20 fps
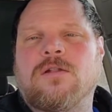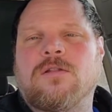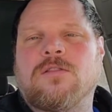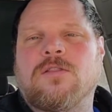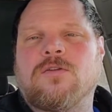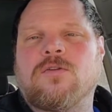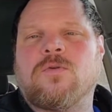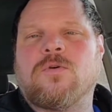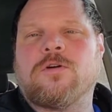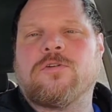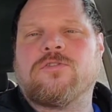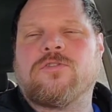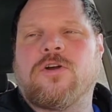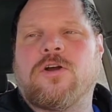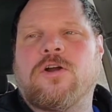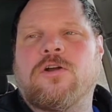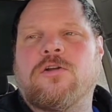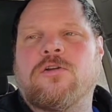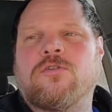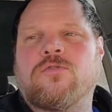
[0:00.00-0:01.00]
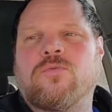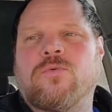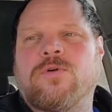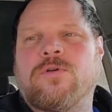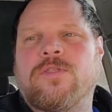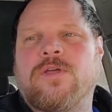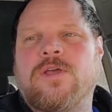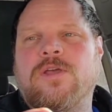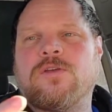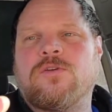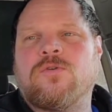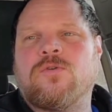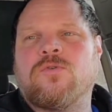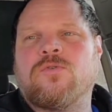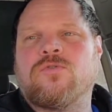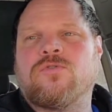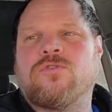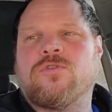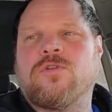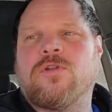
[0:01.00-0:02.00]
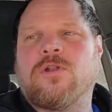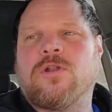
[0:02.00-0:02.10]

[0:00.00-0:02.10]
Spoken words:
the newer starters where they use